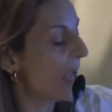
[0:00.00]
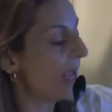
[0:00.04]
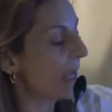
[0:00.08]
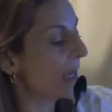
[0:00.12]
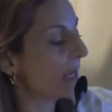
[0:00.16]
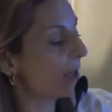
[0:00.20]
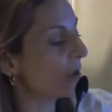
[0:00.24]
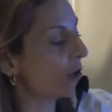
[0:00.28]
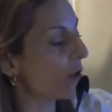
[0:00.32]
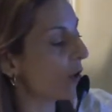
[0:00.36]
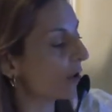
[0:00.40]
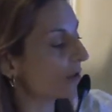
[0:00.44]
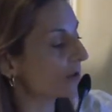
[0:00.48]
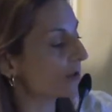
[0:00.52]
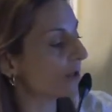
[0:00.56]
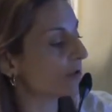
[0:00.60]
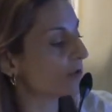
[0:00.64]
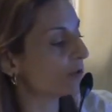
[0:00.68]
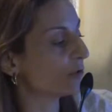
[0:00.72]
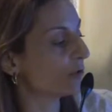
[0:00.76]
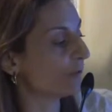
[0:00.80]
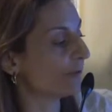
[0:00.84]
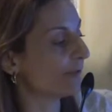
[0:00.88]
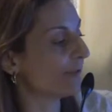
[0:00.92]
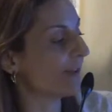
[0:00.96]
in order
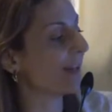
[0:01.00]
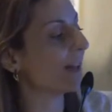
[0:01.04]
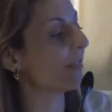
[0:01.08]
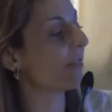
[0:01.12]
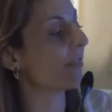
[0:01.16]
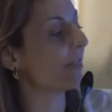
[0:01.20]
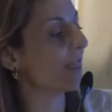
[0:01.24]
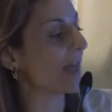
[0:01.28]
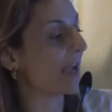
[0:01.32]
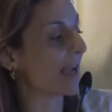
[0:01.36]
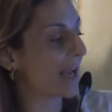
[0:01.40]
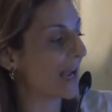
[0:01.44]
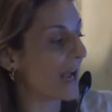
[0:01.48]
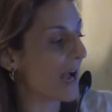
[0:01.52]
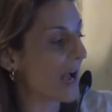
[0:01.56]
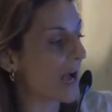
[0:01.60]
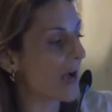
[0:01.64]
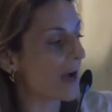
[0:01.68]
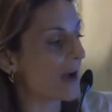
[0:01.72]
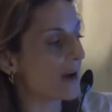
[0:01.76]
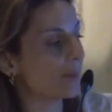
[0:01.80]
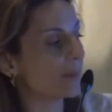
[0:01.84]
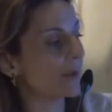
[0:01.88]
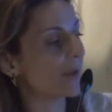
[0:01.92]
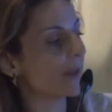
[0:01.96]
to fill the
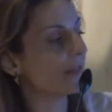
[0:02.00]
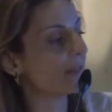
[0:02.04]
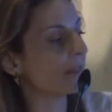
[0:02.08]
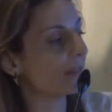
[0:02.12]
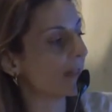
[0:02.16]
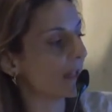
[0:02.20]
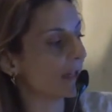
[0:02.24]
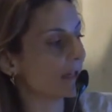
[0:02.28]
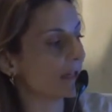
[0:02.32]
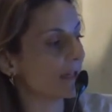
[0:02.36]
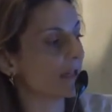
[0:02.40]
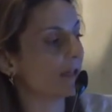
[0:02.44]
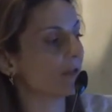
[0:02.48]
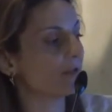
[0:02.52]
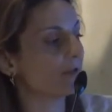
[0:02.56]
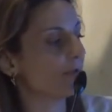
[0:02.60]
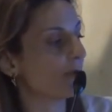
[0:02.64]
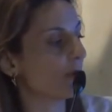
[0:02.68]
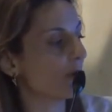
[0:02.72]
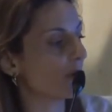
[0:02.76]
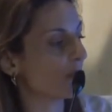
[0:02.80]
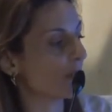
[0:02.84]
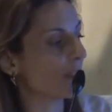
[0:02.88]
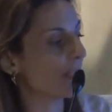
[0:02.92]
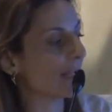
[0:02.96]
gap in the need
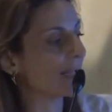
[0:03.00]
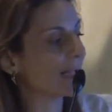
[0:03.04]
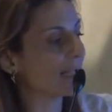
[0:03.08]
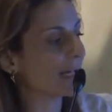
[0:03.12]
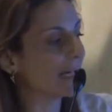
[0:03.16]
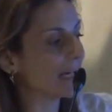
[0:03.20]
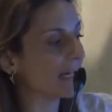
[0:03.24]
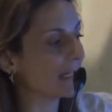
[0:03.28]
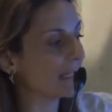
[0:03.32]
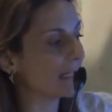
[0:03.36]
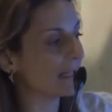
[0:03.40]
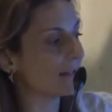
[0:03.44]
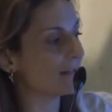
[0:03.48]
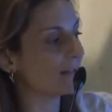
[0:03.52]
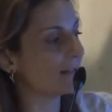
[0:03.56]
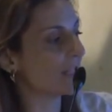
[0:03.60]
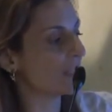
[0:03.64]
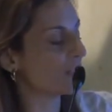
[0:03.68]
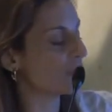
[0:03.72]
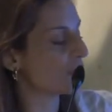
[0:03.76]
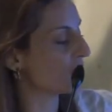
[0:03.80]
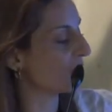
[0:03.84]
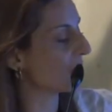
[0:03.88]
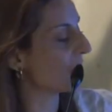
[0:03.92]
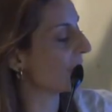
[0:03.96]
for the green and
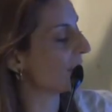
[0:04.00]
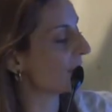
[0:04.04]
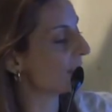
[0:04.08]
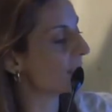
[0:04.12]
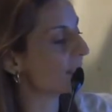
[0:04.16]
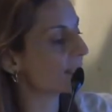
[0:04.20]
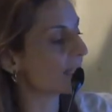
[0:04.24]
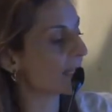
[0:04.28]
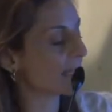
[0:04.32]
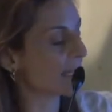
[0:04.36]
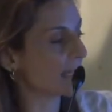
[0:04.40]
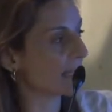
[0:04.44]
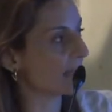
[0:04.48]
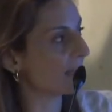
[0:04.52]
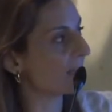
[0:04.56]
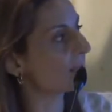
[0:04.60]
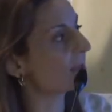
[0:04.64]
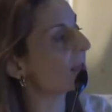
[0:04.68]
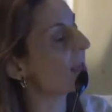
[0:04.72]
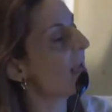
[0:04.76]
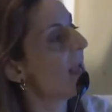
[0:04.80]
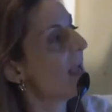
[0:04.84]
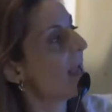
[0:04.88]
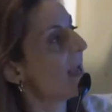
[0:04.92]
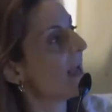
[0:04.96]
digital
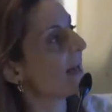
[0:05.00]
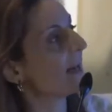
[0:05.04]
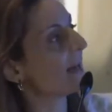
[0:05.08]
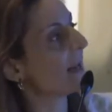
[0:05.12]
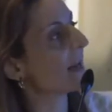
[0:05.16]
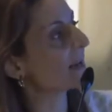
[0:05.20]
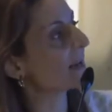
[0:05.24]
skills and